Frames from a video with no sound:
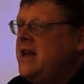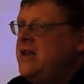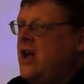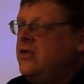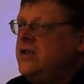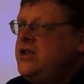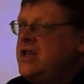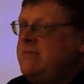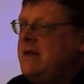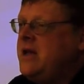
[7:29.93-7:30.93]
not only do
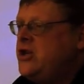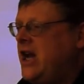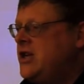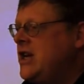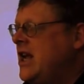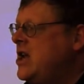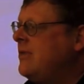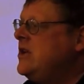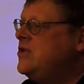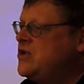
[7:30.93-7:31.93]
they make me change it and not
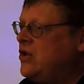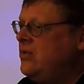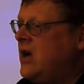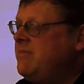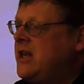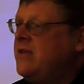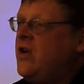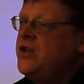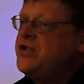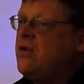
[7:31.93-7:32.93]
use an old one, but they've
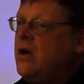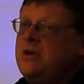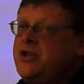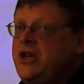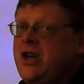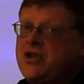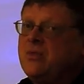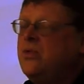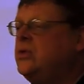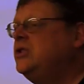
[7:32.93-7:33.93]
also always changed the
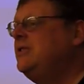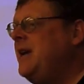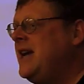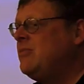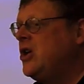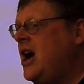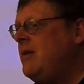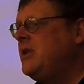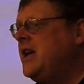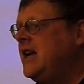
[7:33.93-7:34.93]
rules to make it more
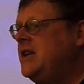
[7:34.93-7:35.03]
complicated.